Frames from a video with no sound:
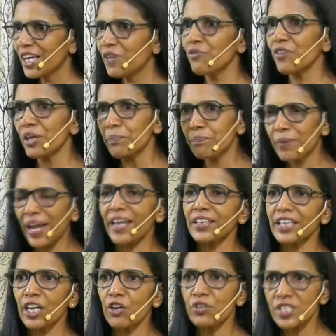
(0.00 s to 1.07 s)
if we break
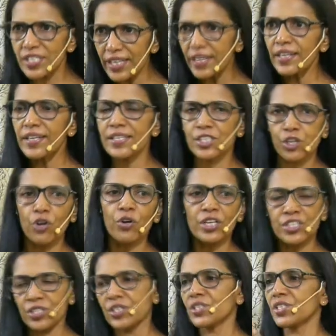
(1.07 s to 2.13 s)
the law, sin is
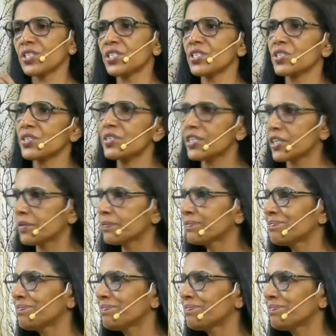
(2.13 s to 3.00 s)
lawlessness. It is written.